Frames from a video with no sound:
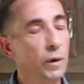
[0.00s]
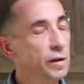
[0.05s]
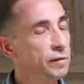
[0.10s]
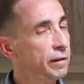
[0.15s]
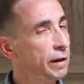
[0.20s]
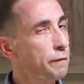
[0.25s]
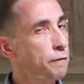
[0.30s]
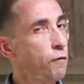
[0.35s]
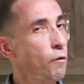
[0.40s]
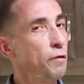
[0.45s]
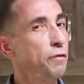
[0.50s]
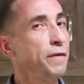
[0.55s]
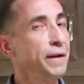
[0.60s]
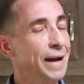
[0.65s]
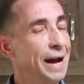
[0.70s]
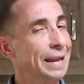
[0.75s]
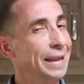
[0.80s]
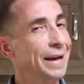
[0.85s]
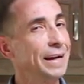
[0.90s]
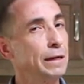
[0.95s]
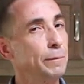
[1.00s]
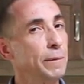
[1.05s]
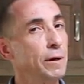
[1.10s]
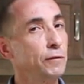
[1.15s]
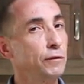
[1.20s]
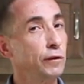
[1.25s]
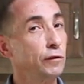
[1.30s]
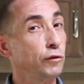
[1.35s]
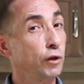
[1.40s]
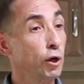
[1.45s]
We can say the fourth thing I like
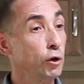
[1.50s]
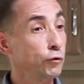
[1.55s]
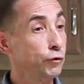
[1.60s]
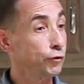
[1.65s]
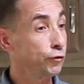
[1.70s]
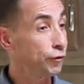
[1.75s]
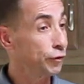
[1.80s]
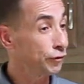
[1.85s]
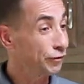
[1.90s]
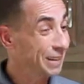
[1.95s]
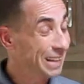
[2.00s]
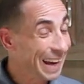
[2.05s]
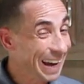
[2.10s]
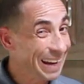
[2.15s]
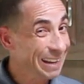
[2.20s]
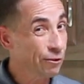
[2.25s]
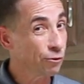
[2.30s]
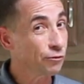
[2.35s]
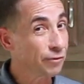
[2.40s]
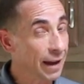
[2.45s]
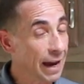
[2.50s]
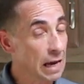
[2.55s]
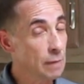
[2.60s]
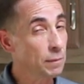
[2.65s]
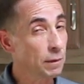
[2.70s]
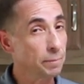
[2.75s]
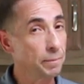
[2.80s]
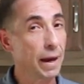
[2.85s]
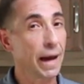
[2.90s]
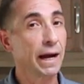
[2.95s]
about this coach is just the
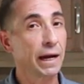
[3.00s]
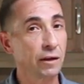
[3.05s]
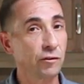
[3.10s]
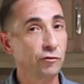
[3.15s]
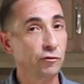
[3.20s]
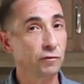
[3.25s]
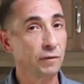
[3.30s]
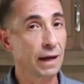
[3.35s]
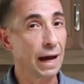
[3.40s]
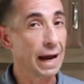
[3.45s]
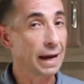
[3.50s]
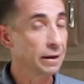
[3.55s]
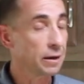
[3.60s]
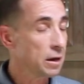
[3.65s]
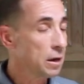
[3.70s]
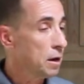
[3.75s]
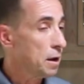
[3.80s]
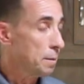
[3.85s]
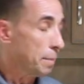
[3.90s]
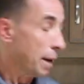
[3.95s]
entertainment package you've got.